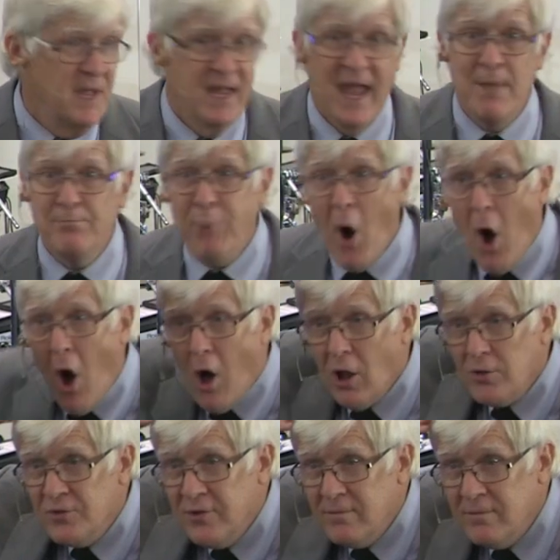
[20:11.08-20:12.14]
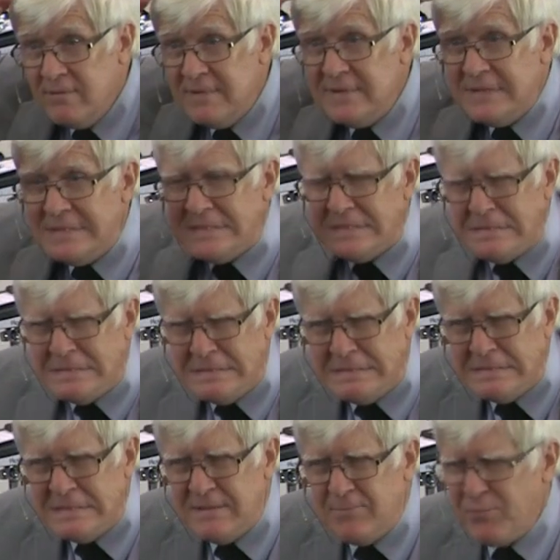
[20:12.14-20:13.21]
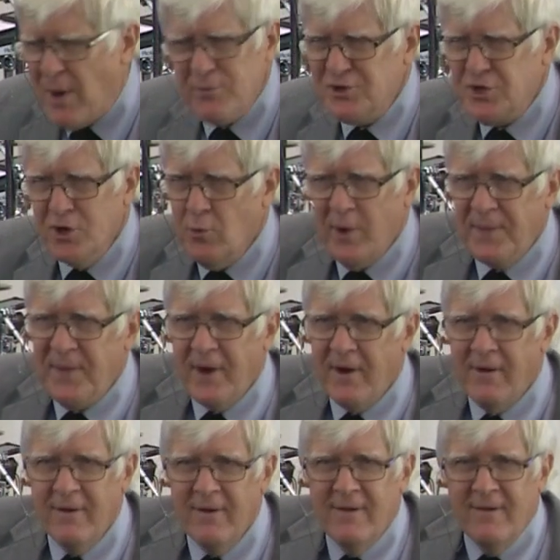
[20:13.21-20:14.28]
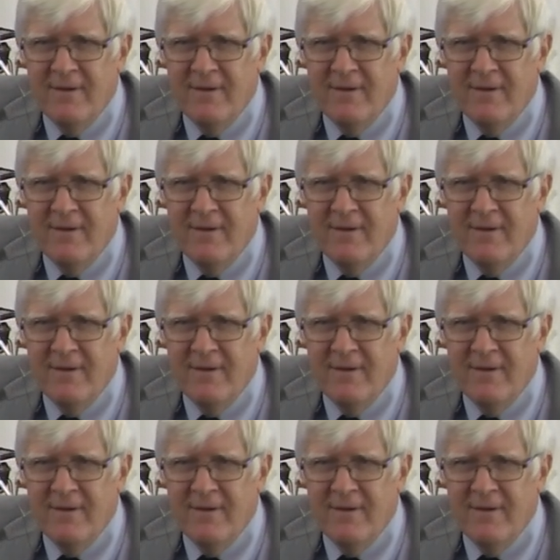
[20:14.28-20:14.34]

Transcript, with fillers: and bald Probably shouldn't have went there.